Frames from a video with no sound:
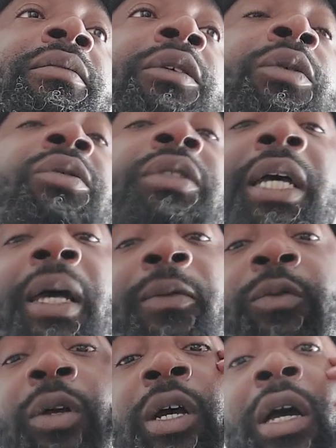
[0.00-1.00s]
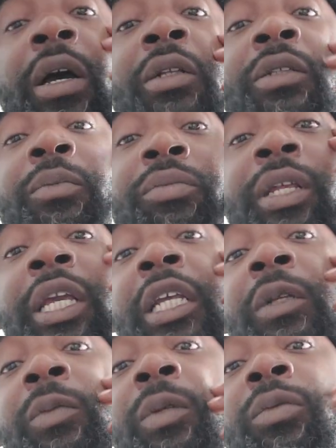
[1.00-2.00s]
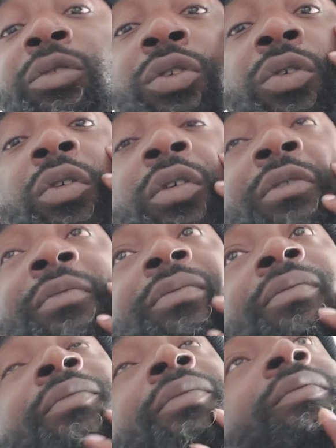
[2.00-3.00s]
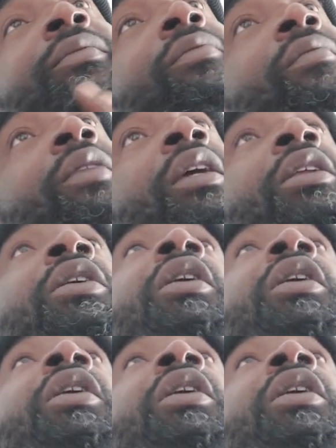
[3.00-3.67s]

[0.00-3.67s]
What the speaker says: There were times where the plane we was on in the